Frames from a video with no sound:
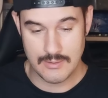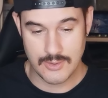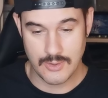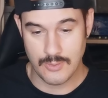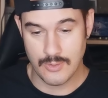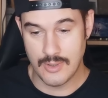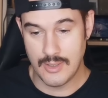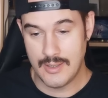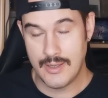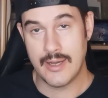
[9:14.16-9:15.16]
So
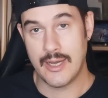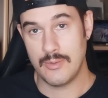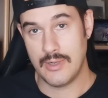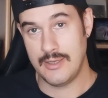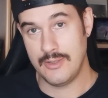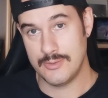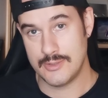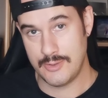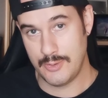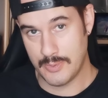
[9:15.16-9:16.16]
I will
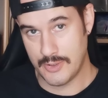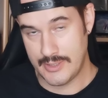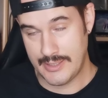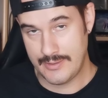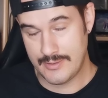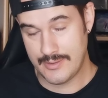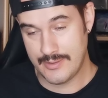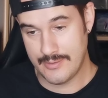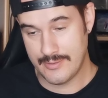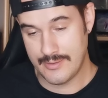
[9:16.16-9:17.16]
use the 2.8
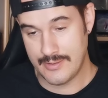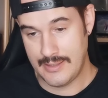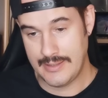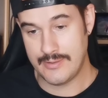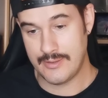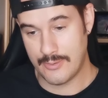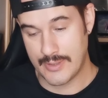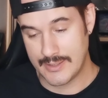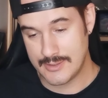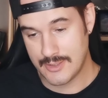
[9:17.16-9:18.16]
liter
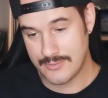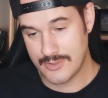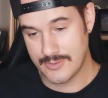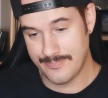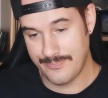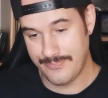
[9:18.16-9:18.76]
crankshaft,